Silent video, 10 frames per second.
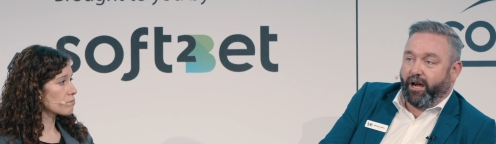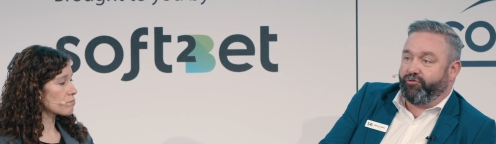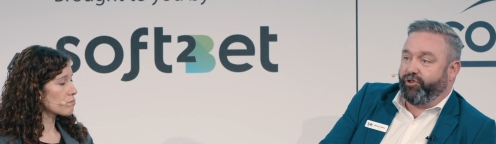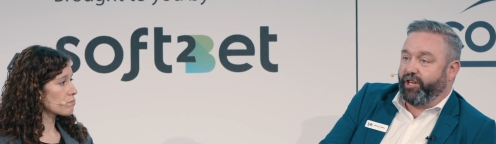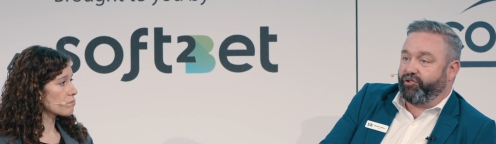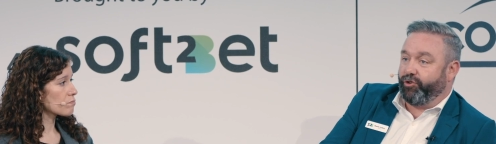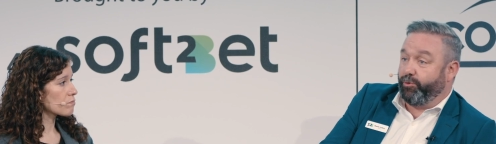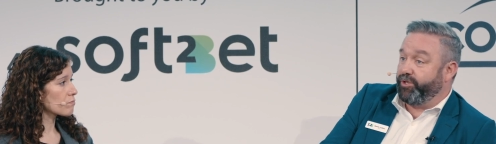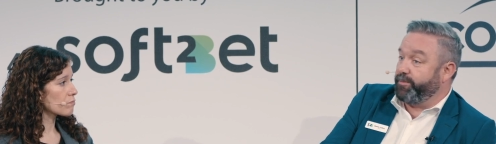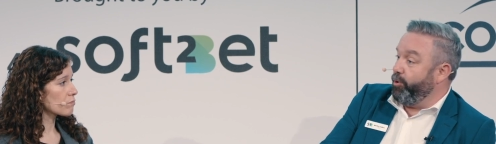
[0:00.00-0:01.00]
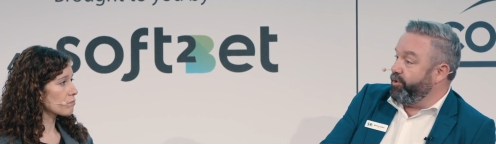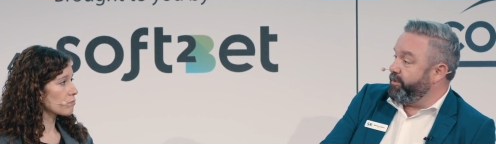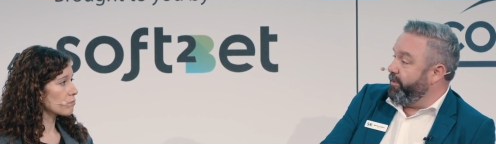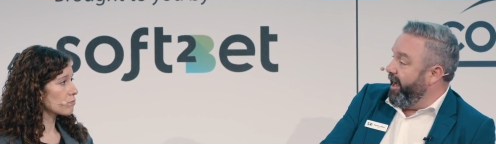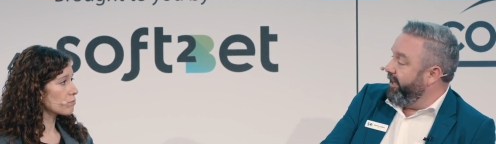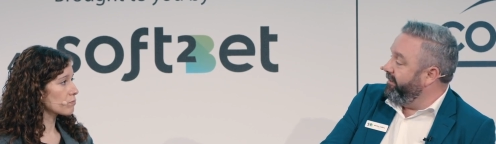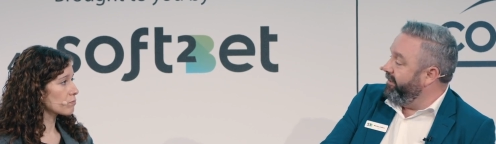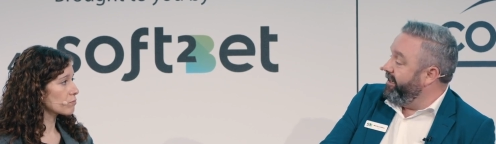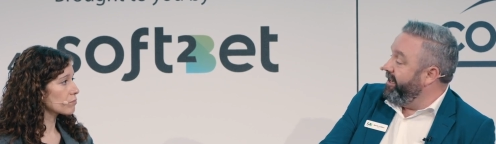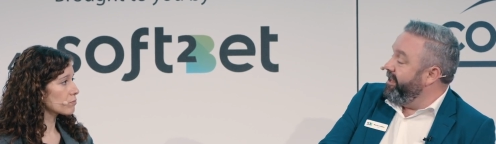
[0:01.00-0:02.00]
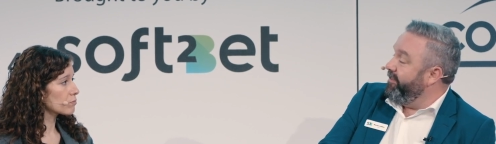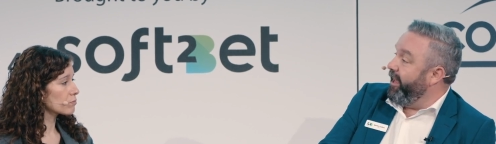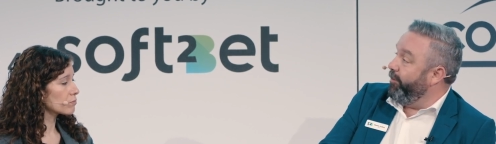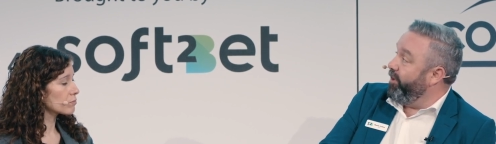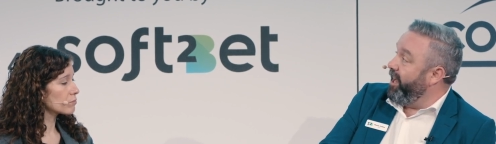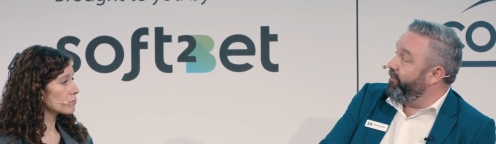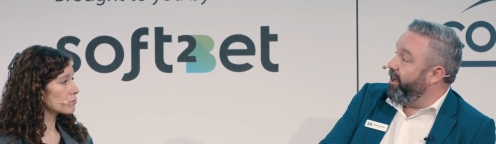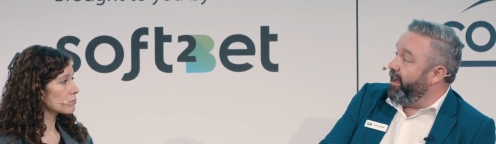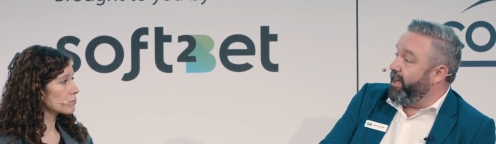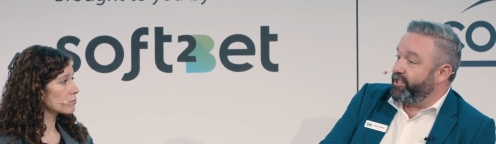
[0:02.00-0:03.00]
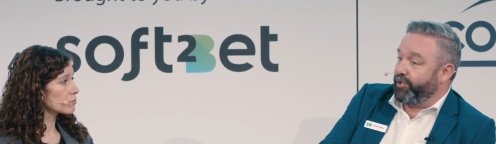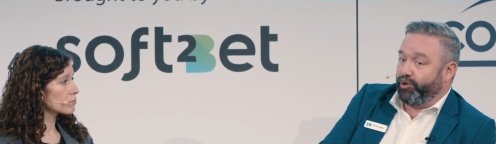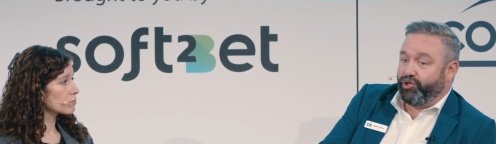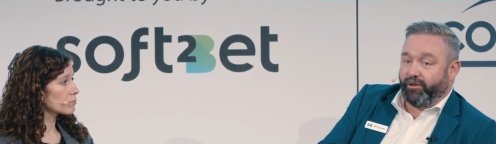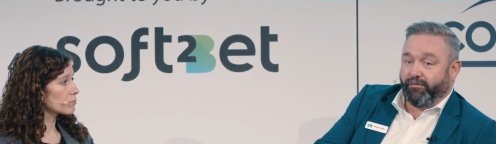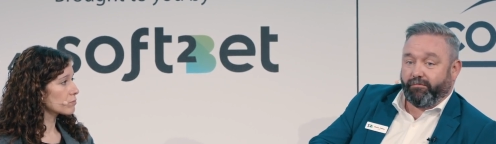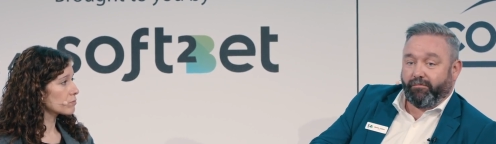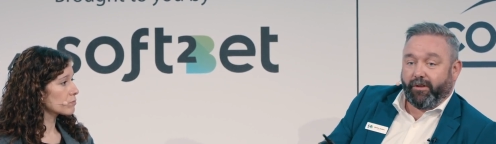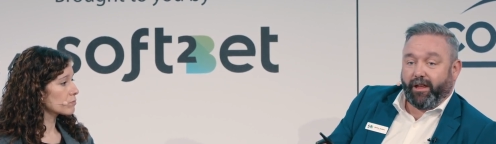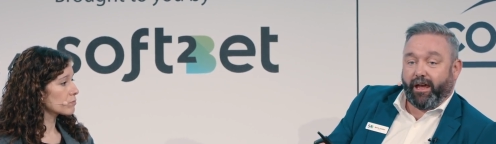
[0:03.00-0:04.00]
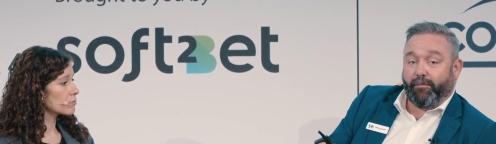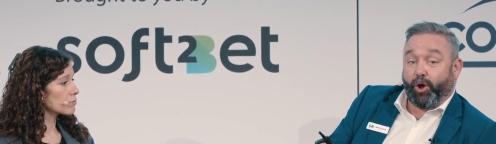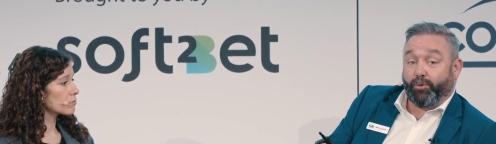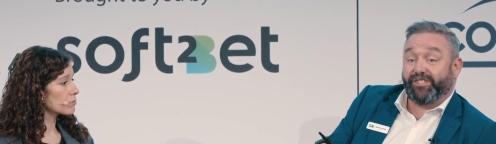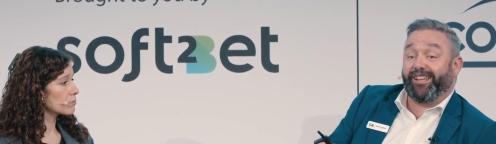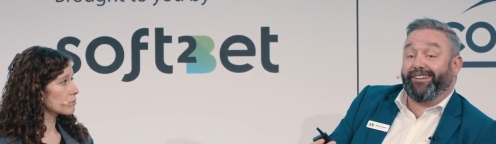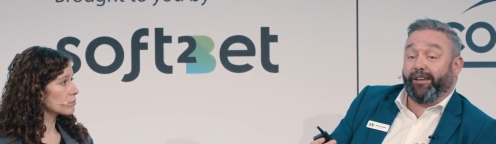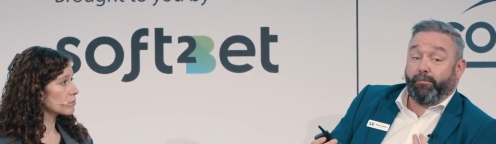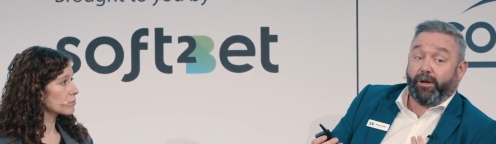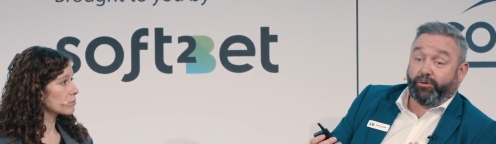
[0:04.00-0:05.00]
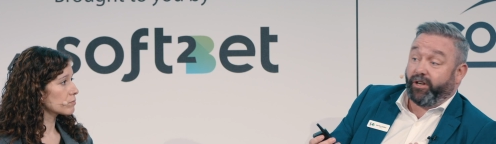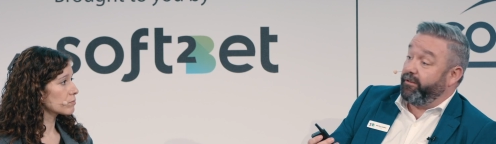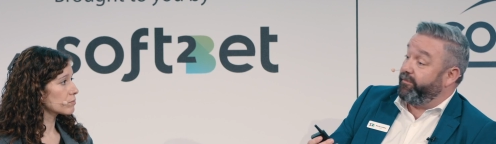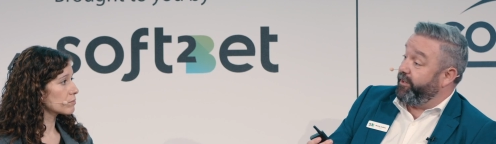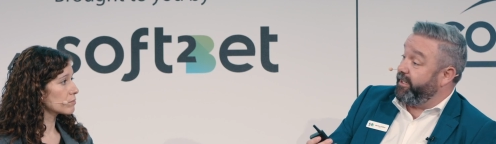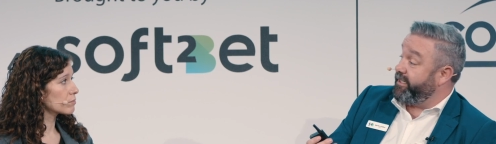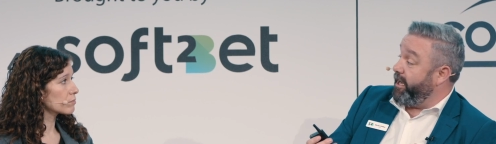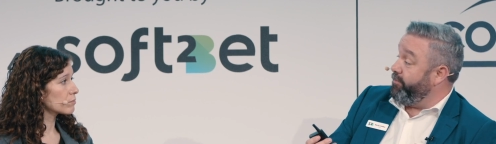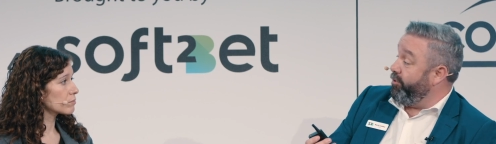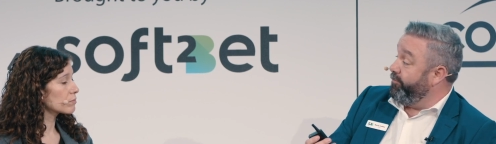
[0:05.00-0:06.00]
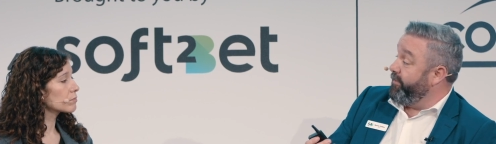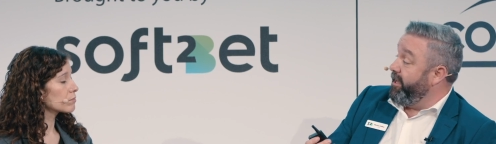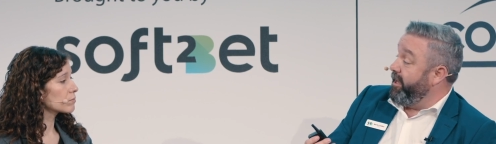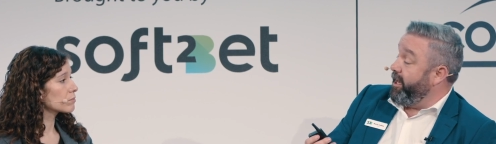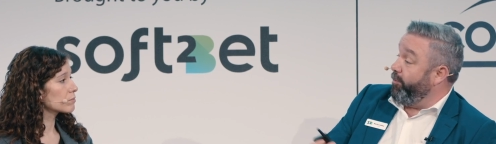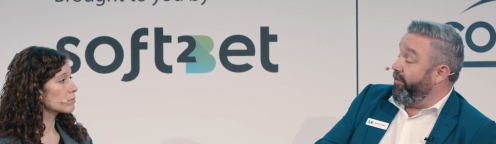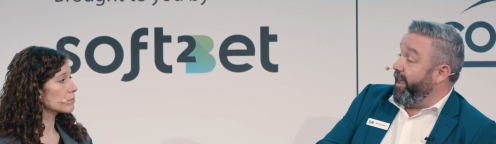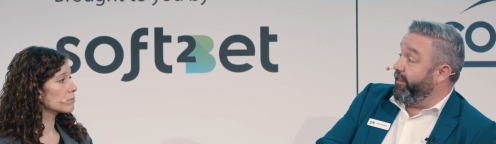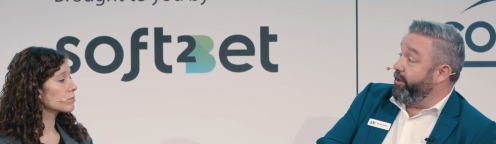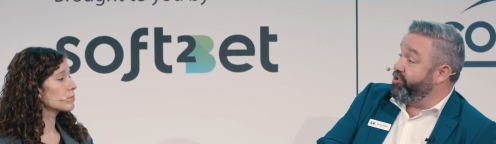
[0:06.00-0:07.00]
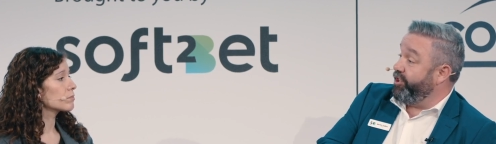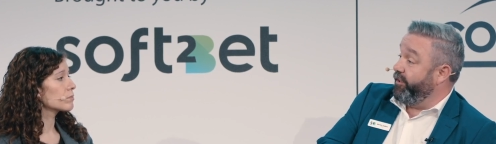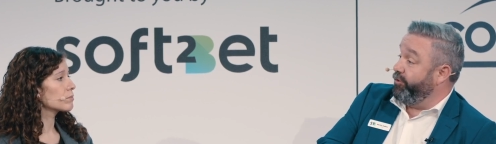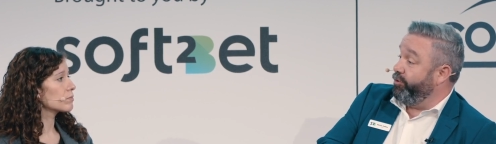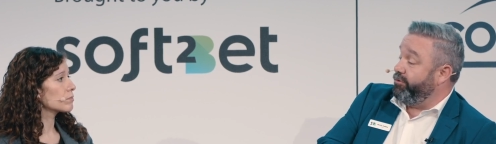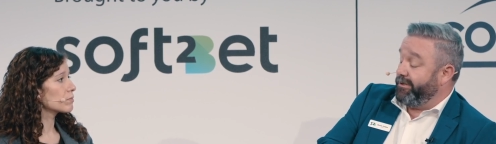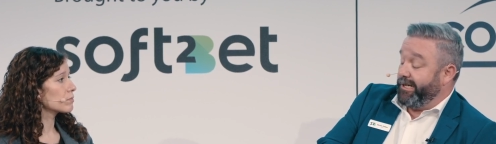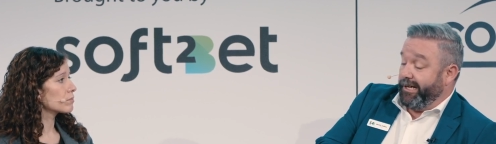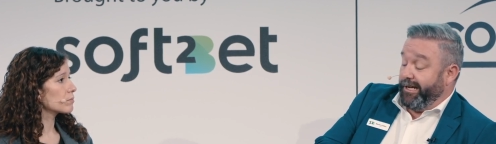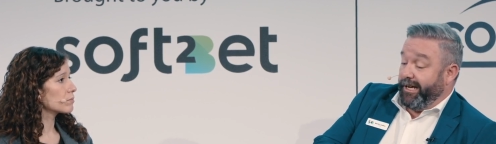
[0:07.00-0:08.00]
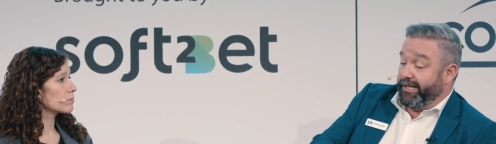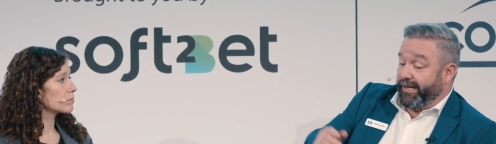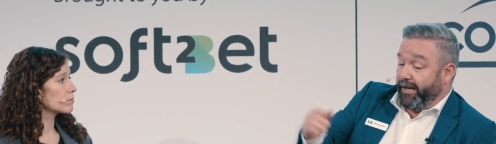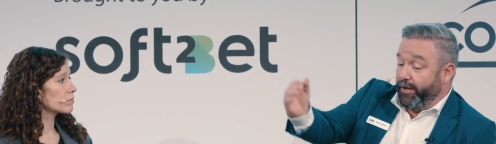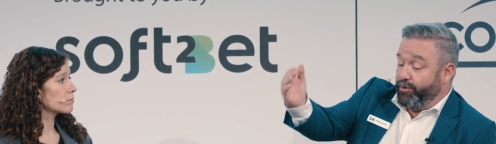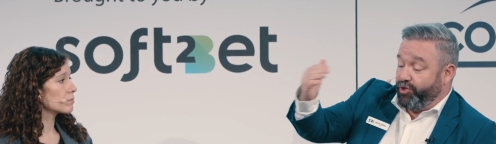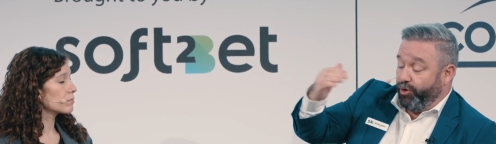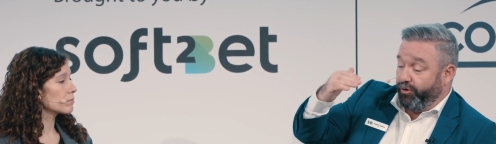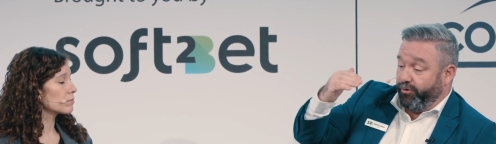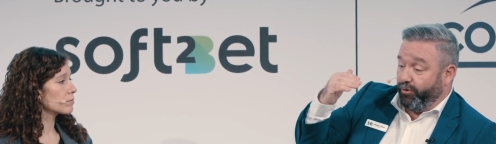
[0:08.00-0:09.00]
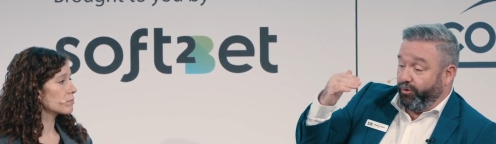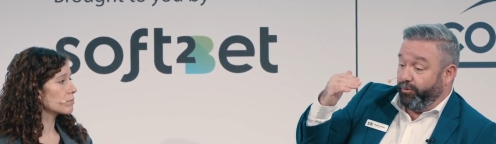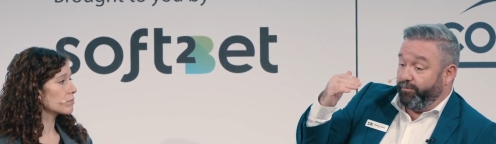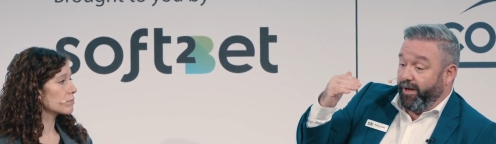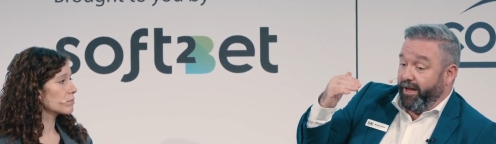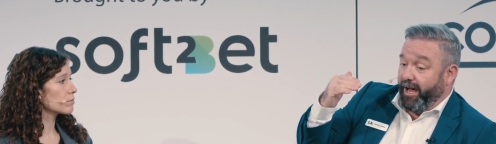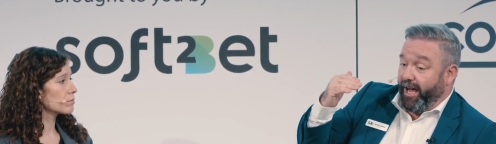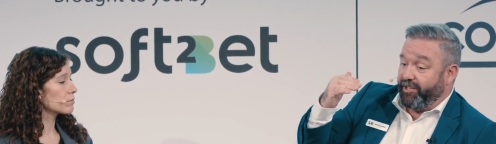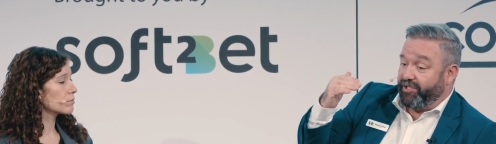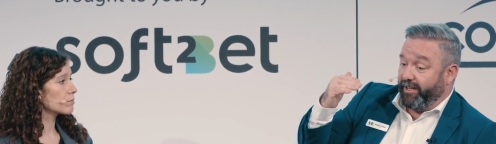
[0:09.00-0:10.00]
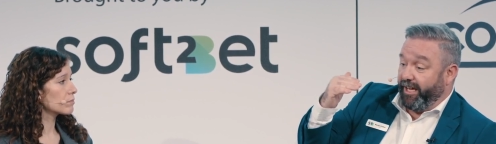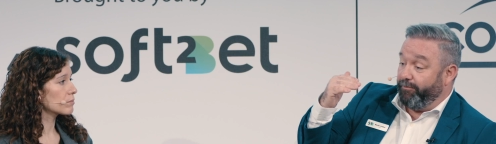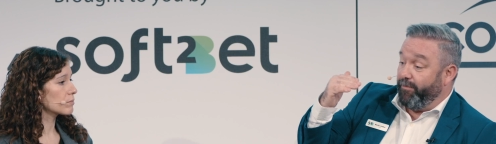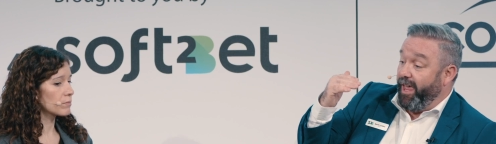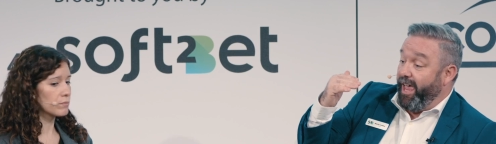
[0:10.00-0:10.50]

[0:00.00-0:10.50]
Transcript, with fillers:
Speaker 1: a traditional sports brand, then we have a, a solution um, called Stadium Builder, for example. And what that allows you to do is it allows you to actually